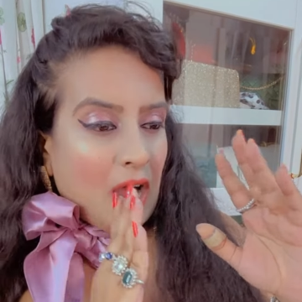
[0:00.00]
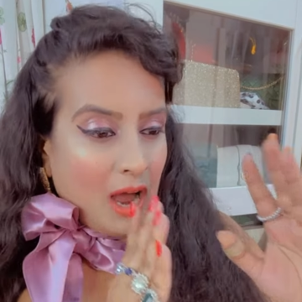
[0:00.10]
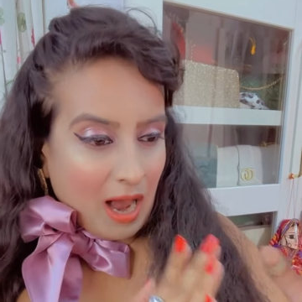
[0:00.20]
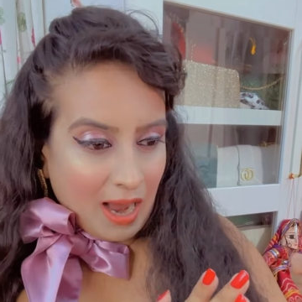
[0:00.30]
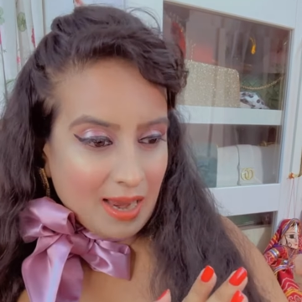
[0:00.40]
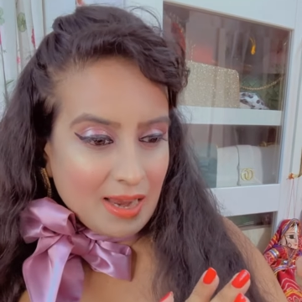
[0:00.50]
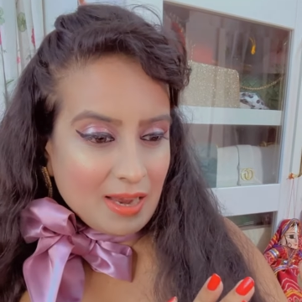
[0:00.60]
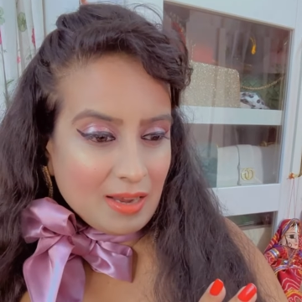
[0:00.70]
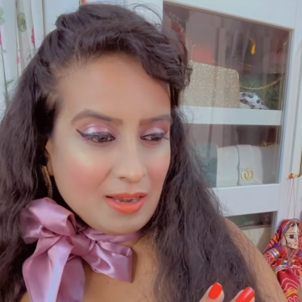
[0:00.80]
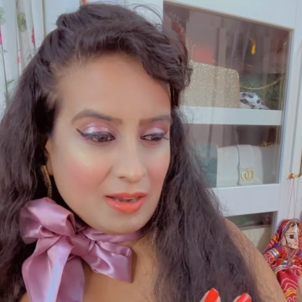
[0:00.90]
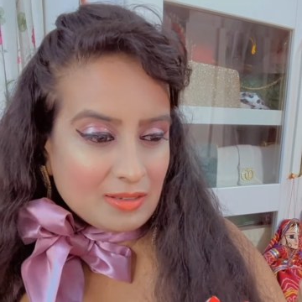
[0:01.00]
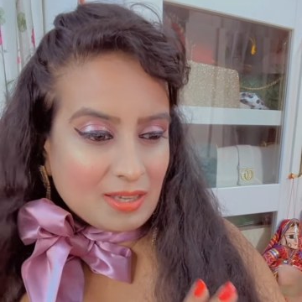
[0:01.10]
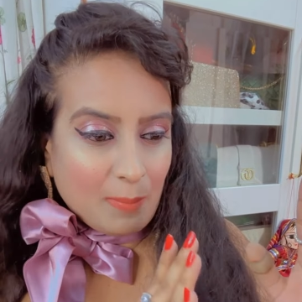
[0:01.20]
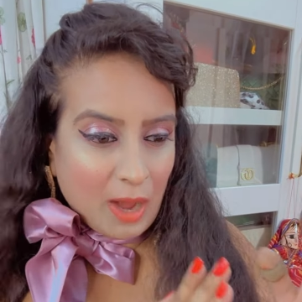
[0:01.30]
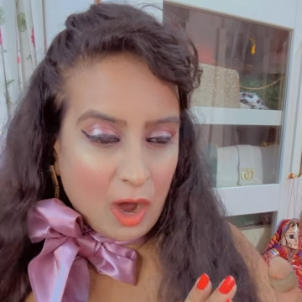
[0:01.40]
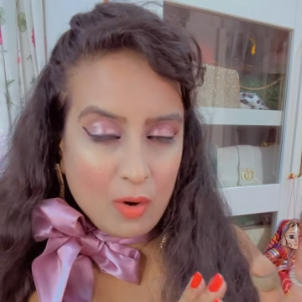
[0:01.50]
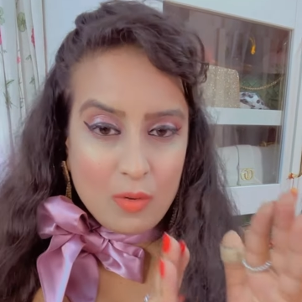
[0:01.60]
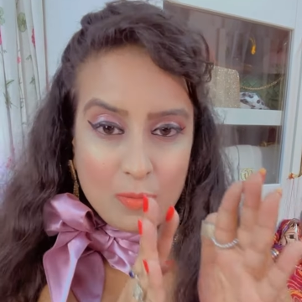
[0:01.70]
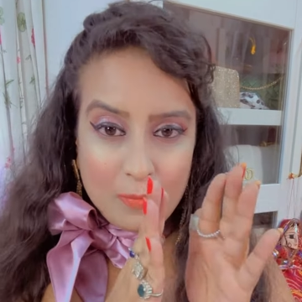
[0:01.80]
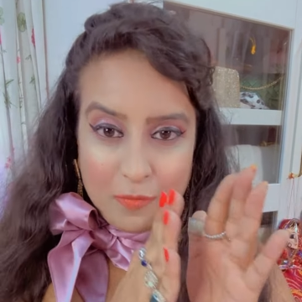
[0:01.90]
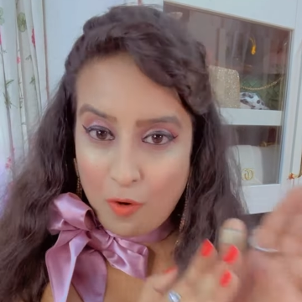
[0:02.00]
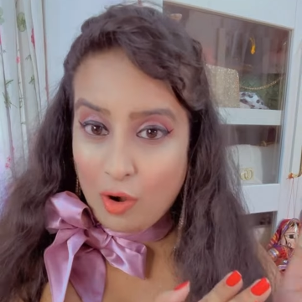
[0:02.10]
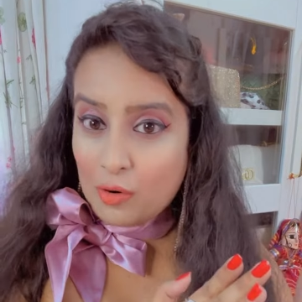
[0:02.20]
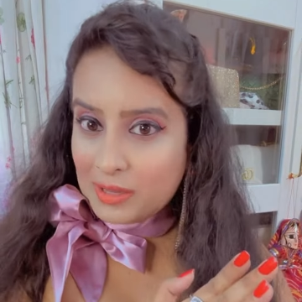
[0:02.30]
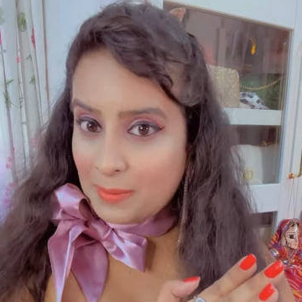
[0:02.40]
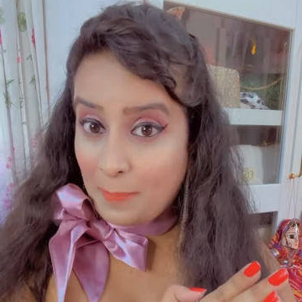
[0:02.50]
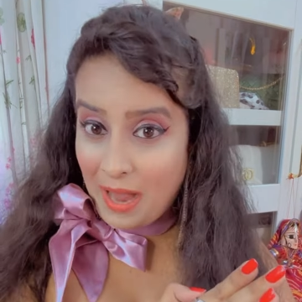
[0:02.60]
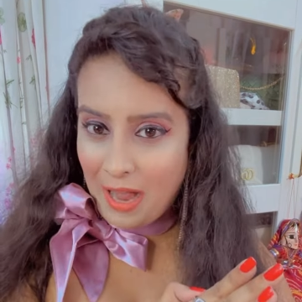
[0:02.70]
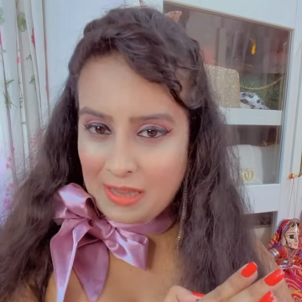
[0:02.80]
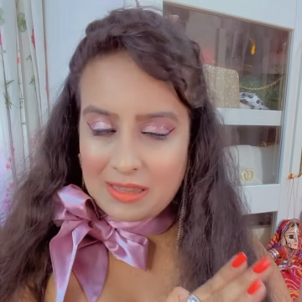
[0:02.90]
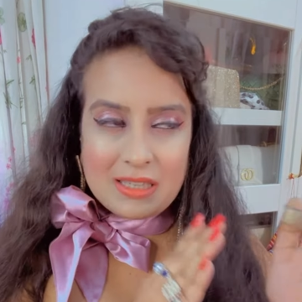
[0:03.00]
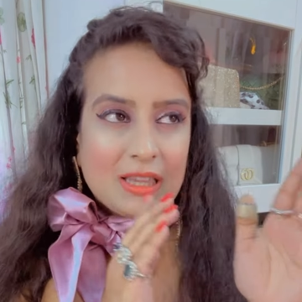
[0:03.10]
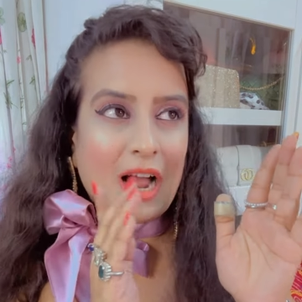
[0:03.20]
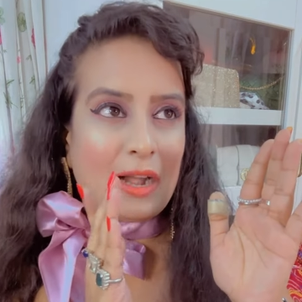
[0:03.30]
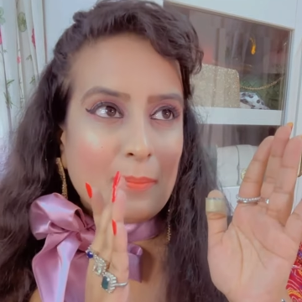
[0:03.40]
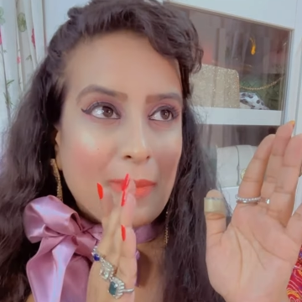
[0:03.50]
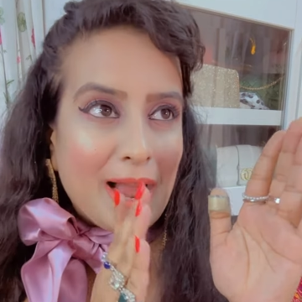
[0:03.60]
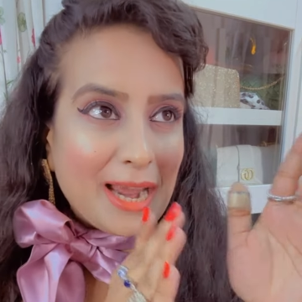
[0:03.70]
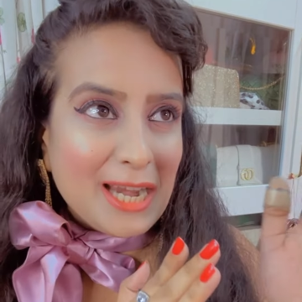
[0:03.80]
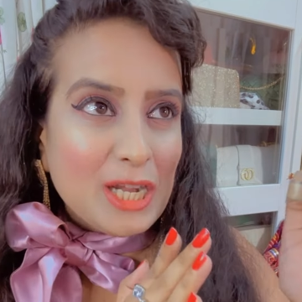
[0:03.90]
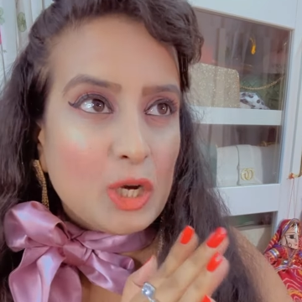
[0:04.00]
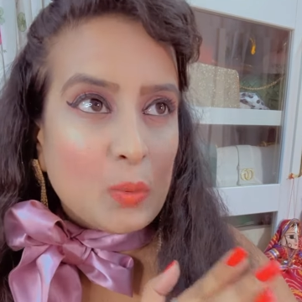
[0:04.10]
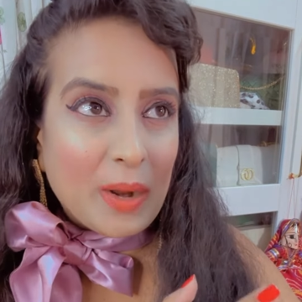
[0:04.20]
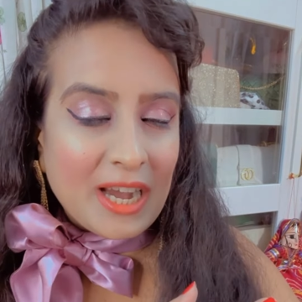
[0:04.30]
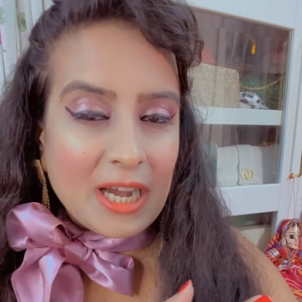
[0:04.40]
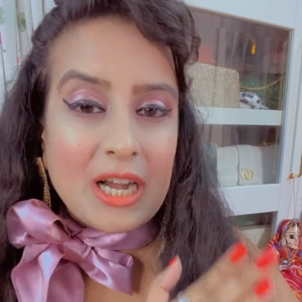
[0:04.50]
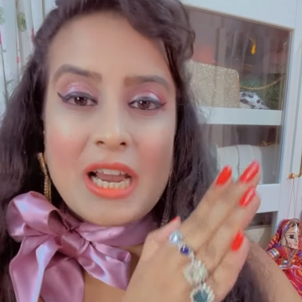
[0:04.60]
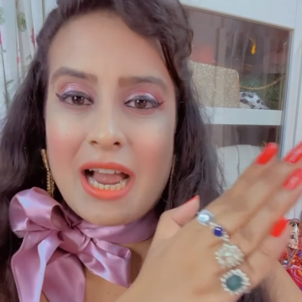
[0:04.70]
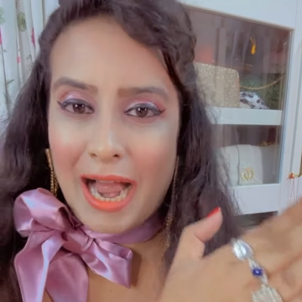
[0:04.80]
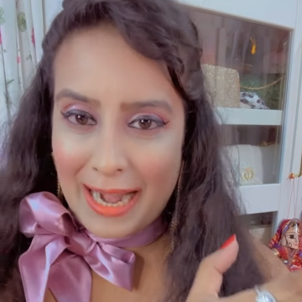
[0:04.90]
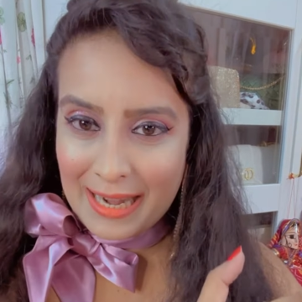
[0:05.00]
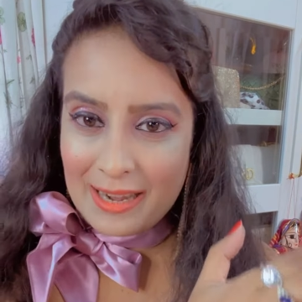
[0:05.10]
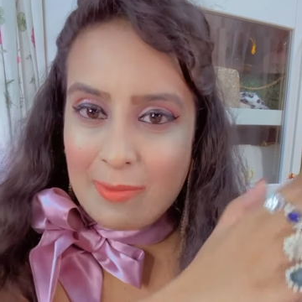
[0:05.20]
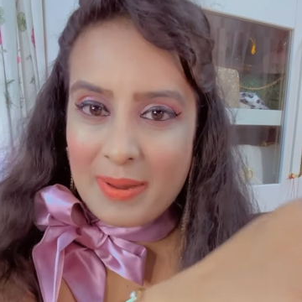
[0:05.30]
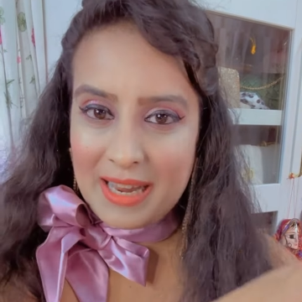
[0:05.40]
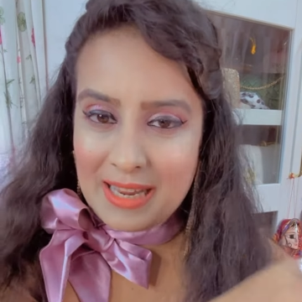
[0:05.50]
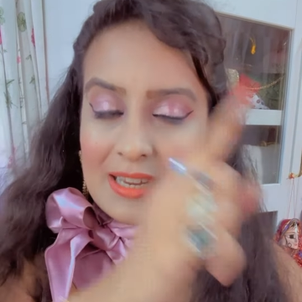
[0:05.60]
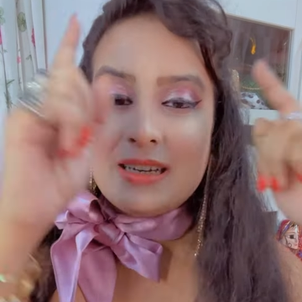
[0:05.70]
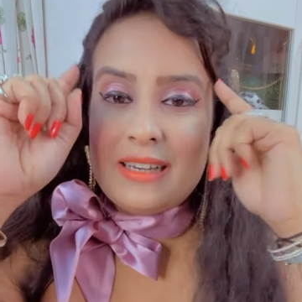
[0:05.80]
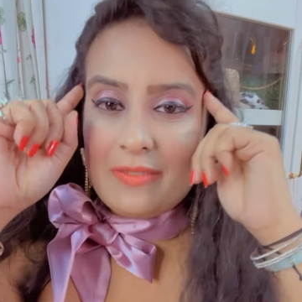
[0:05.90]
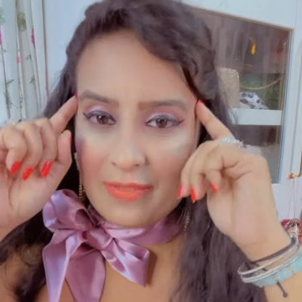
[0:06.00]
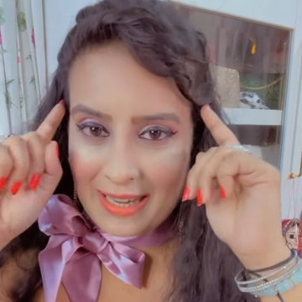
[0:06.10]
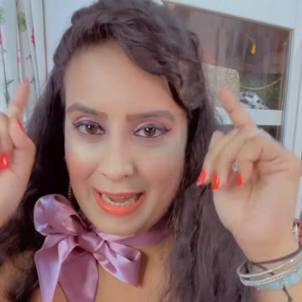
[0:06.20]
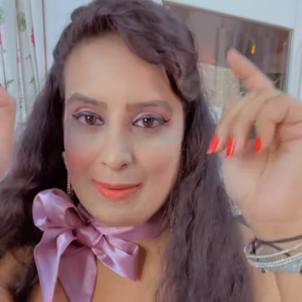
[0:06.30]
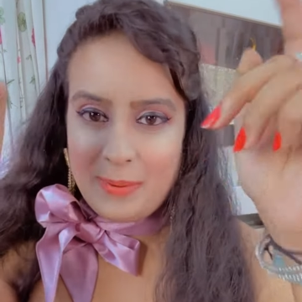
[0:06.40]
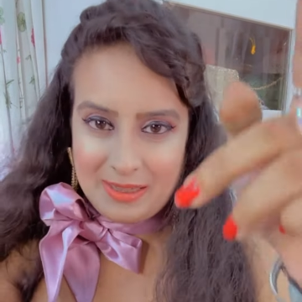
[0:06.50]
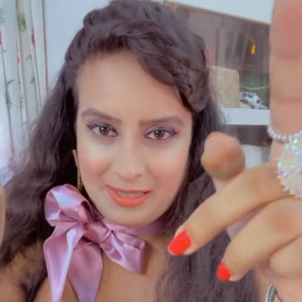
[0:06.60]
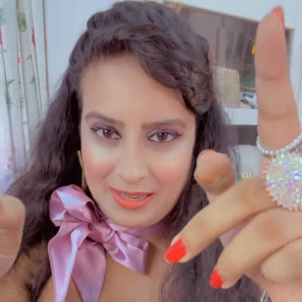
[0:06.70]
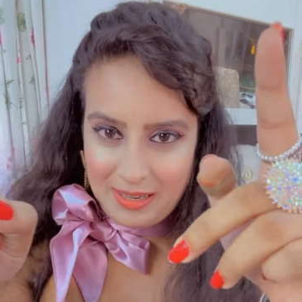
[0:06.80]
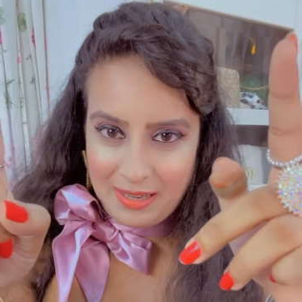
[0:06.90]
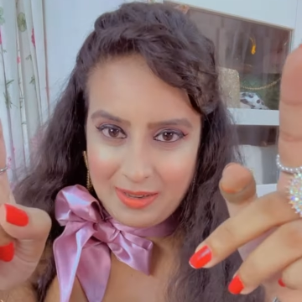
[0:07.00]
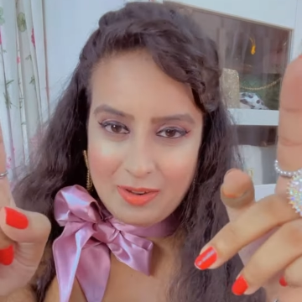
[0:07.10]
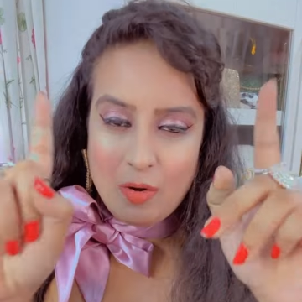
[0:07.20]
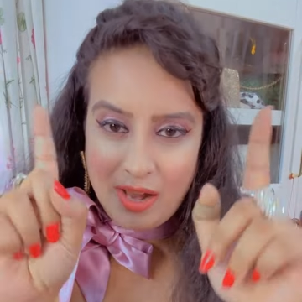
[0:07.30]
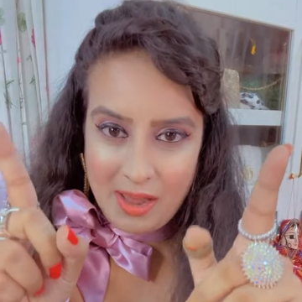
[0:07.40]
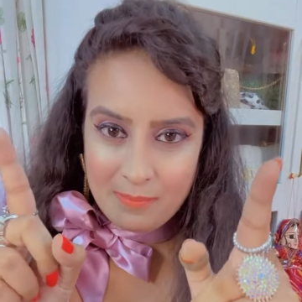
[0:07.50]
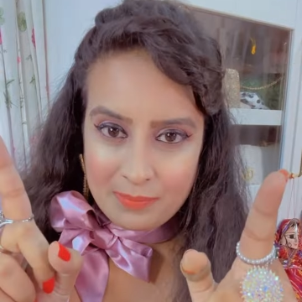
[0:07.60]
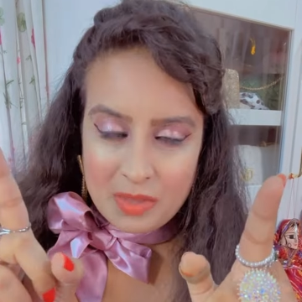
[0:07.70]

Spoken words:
I somehow followed the path that my twin guided me telepathically. Okay.